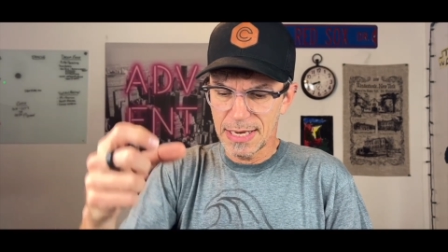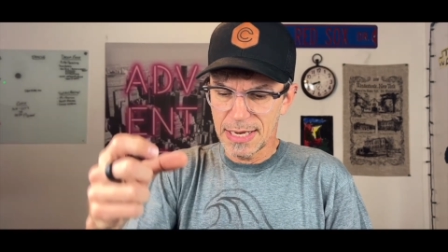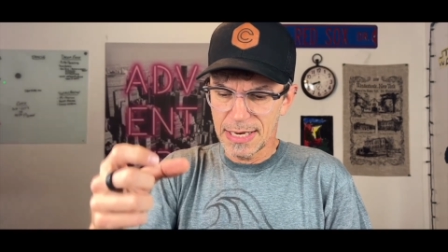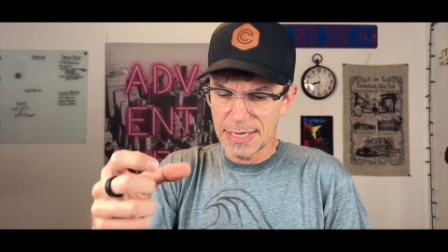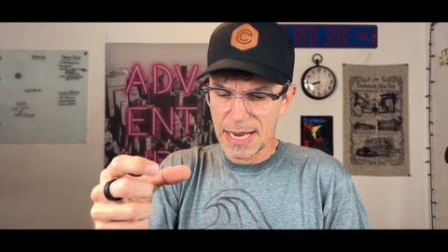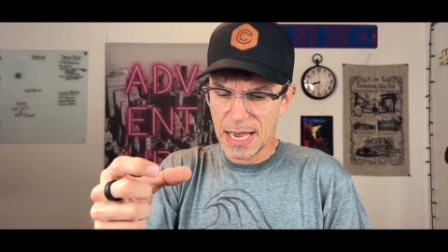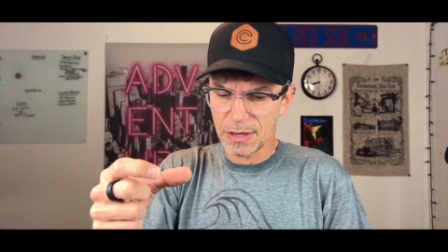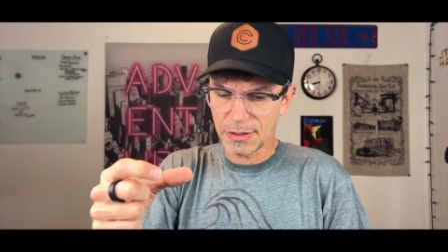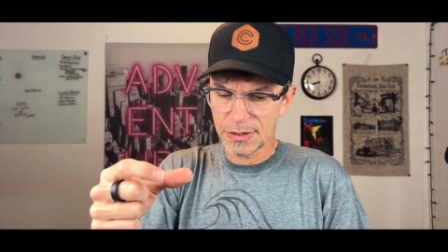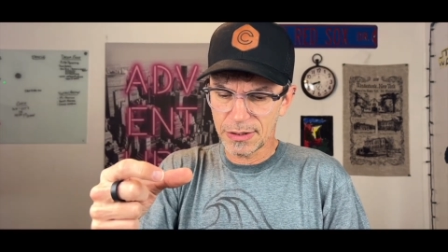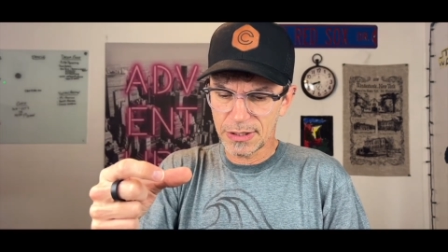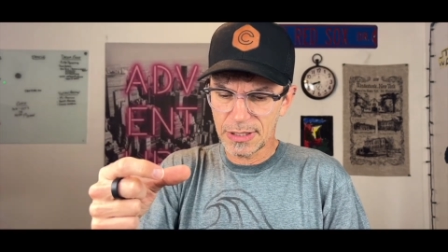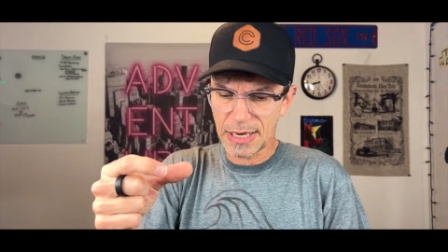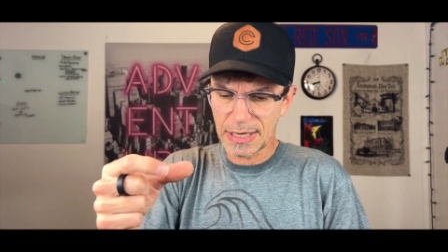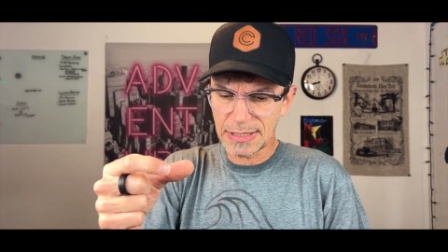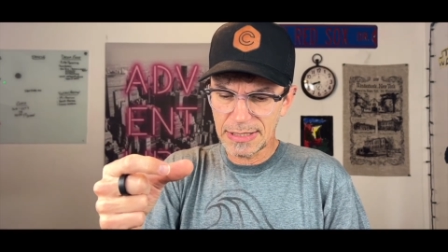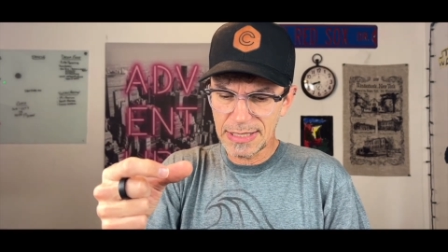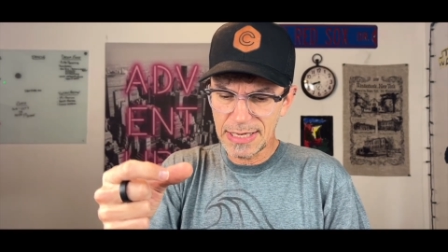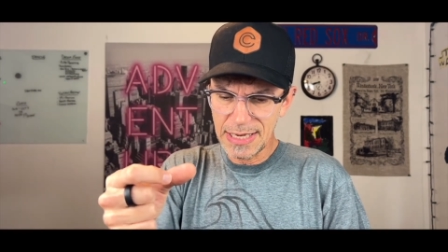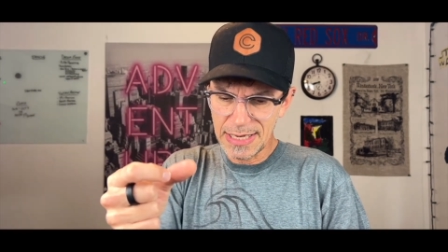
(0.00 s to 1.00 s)
Now, the
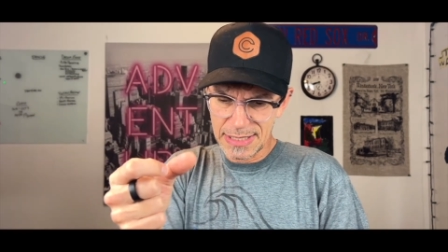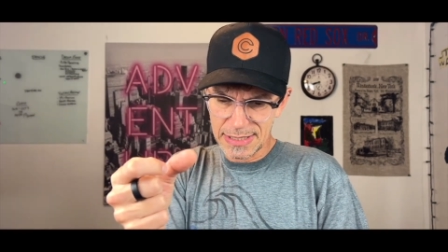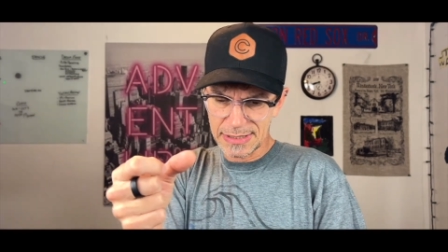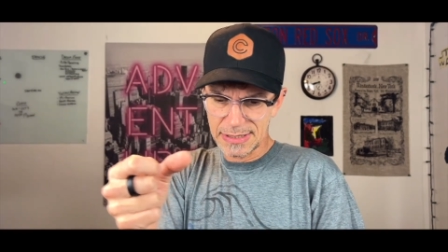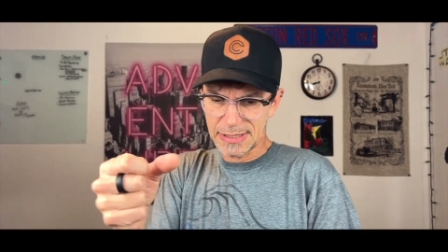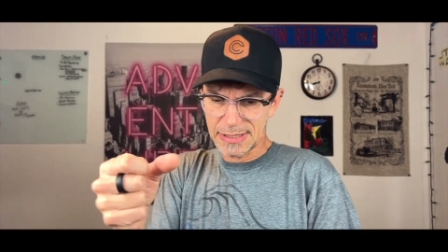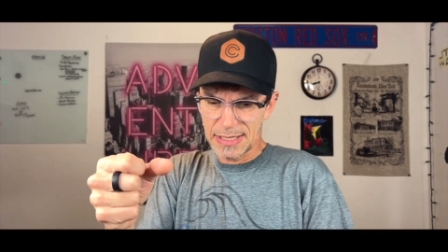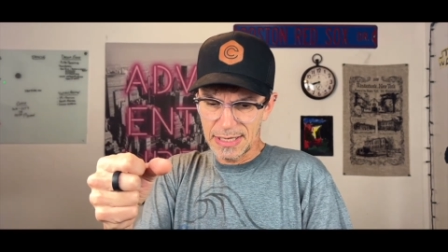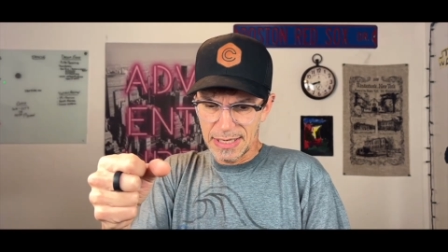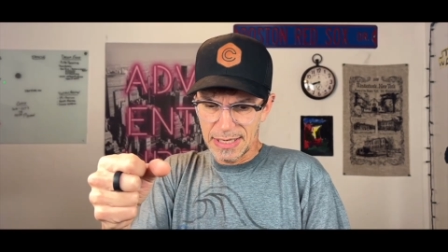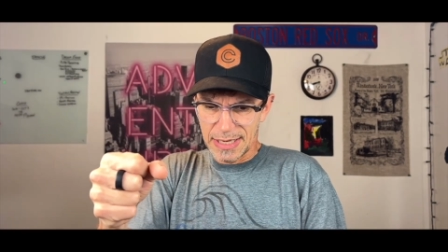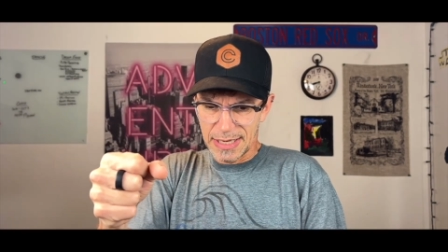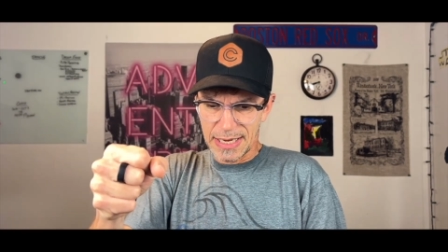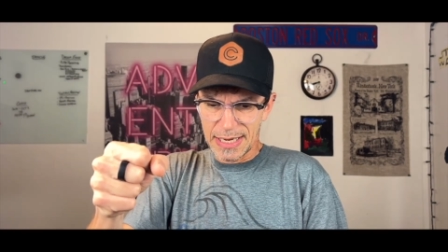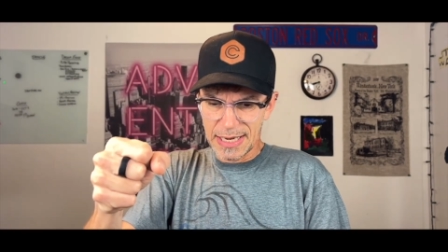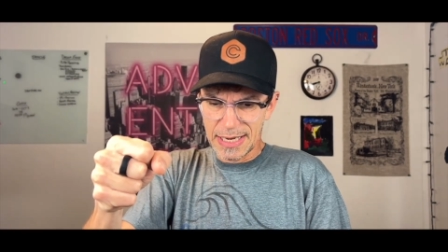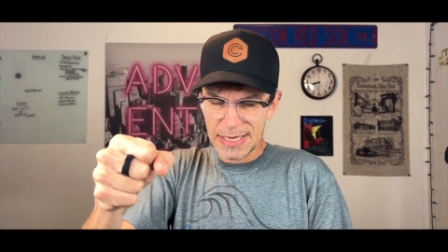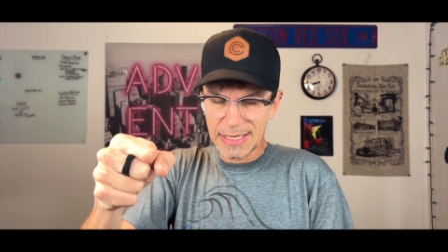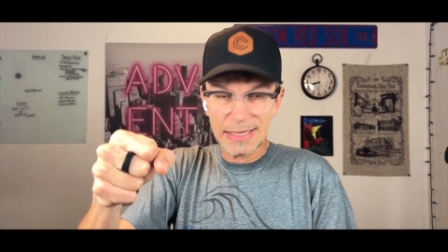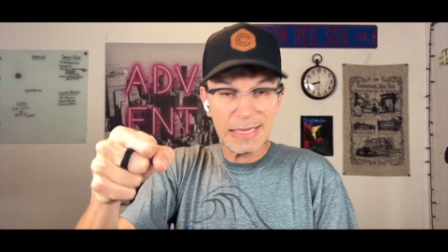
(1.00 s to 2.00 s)
idea is,
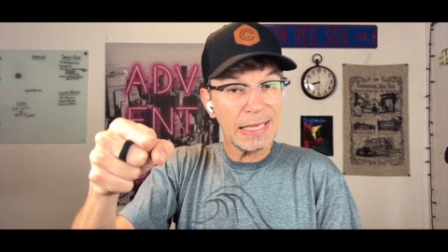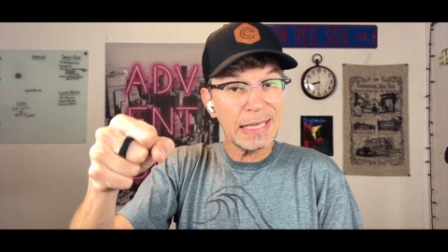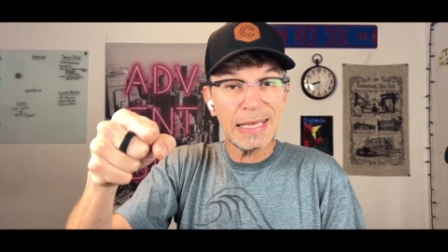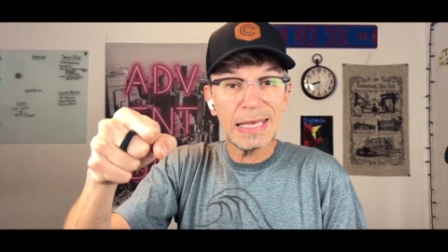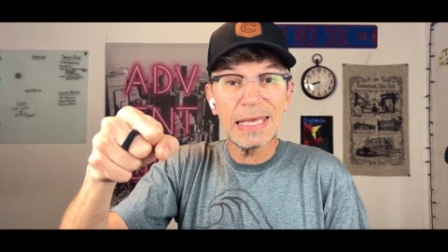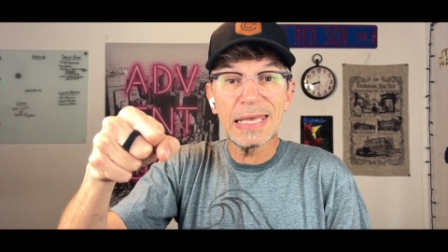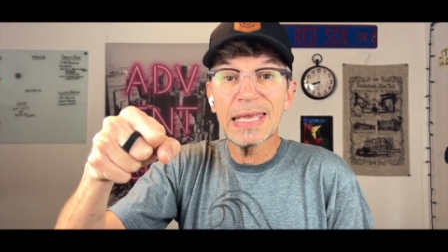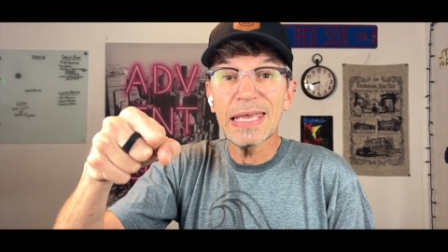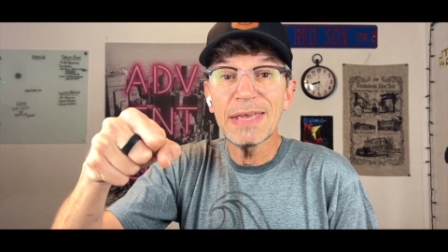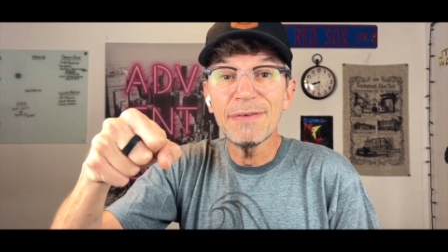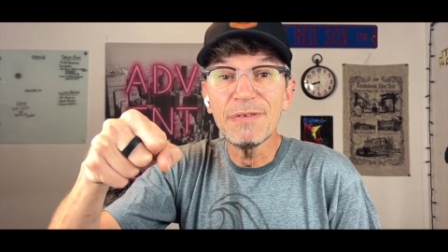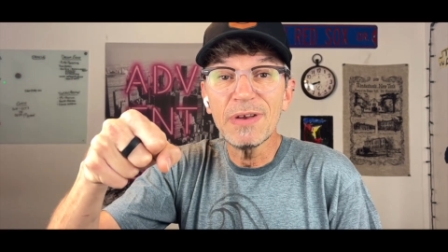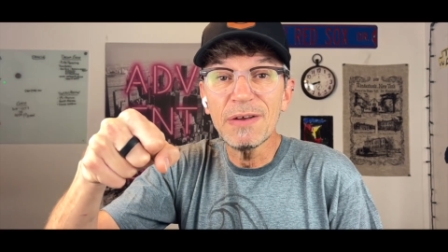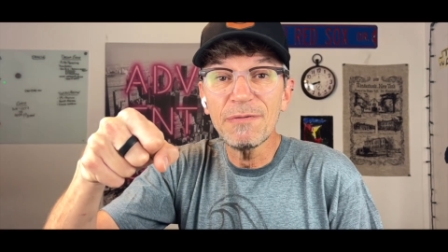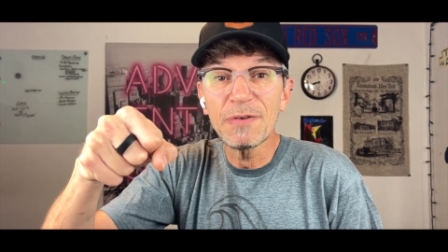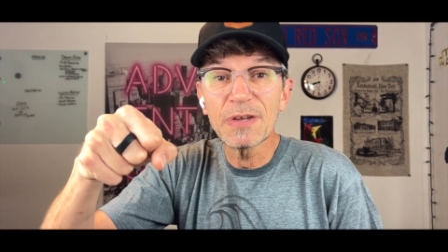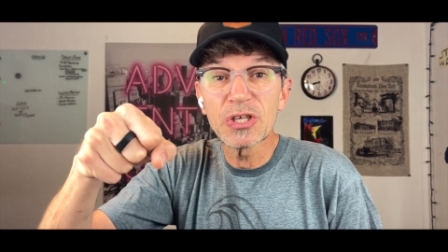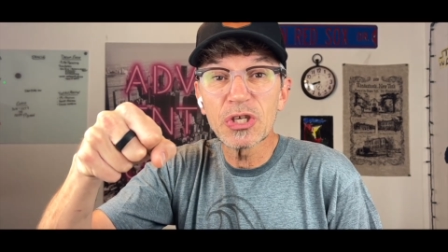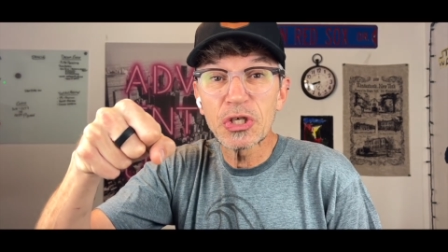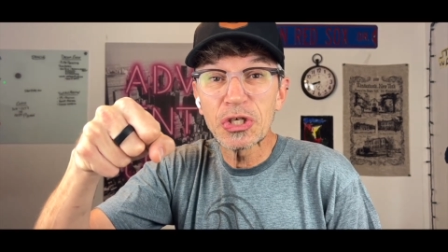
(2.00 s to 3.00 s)
even if
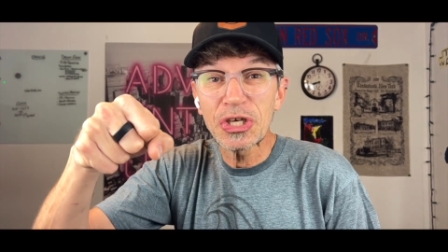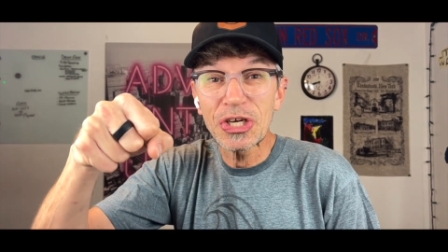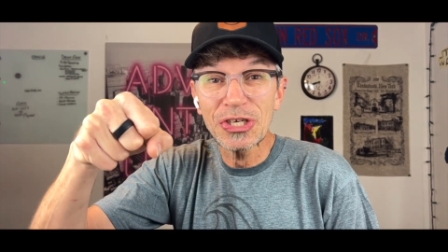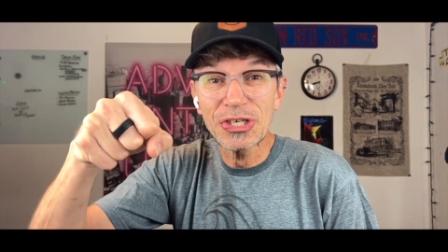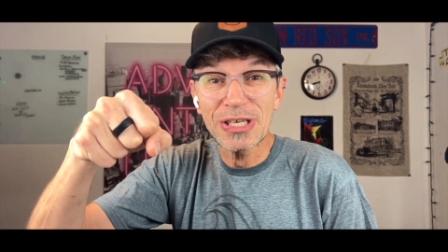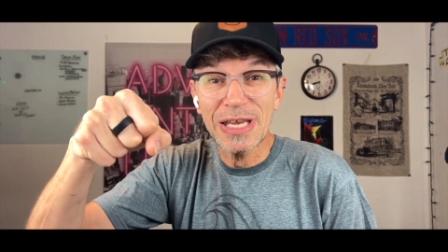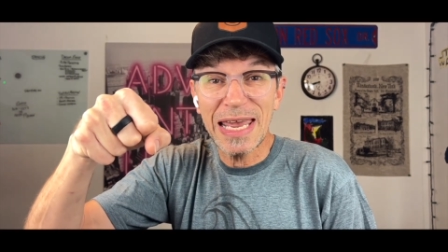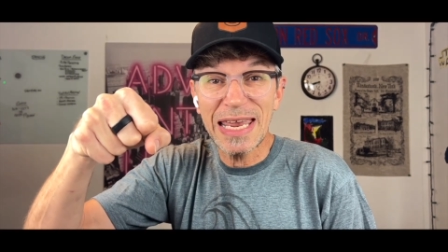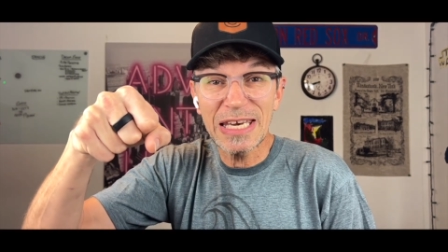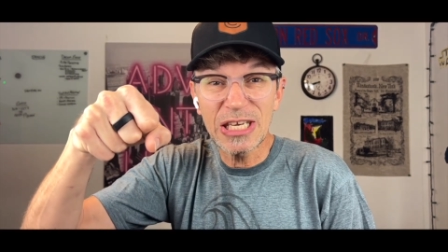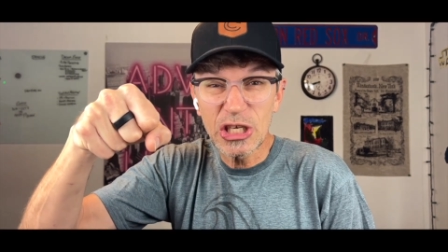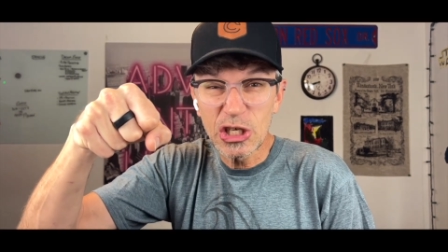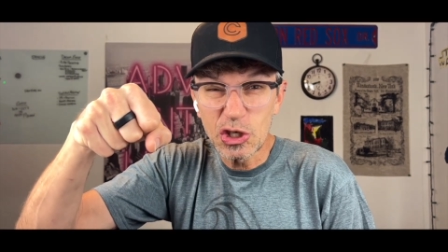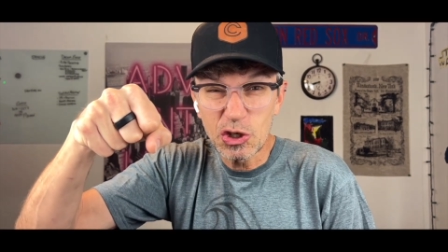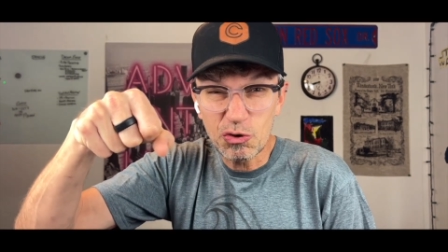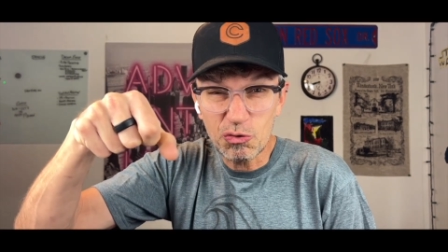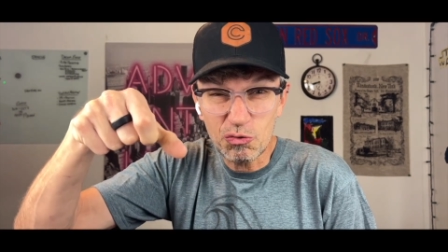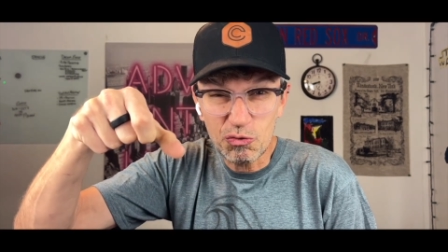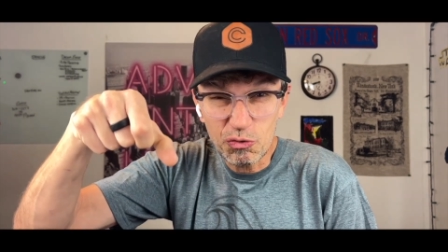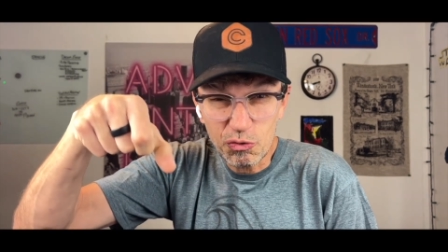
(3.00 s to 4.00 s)
it's just a
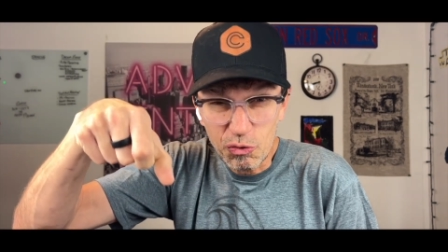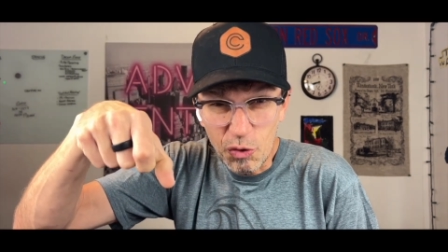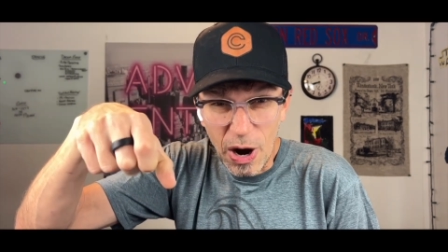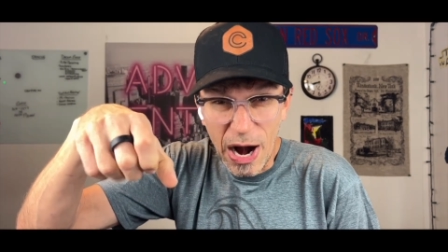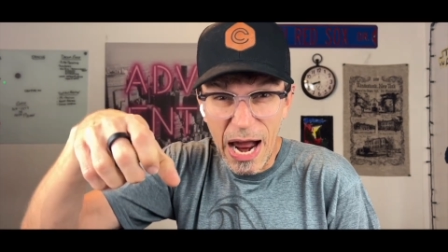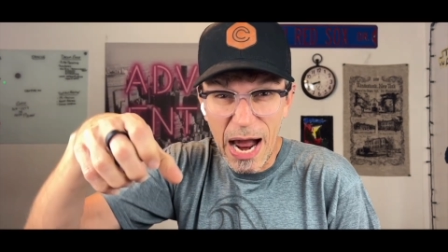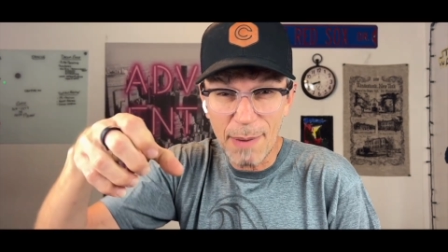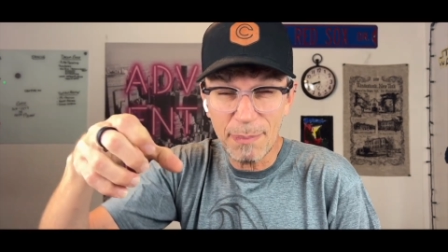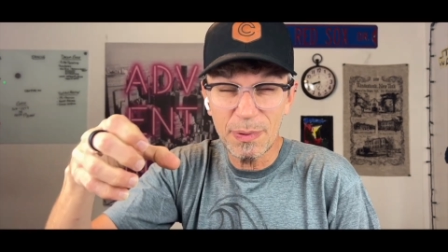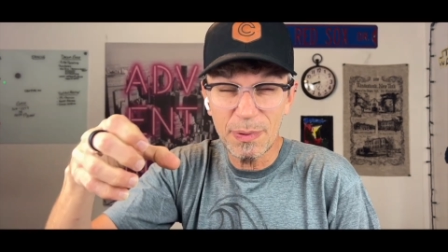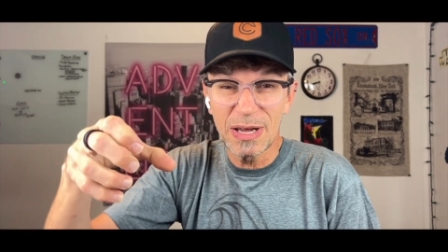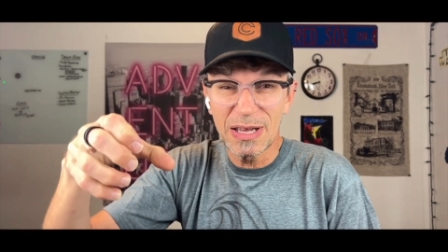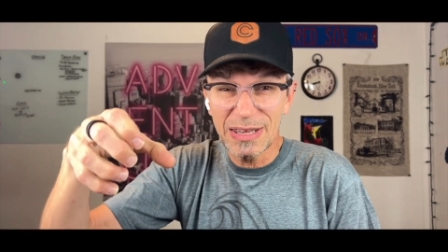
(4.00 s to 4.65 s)
drop,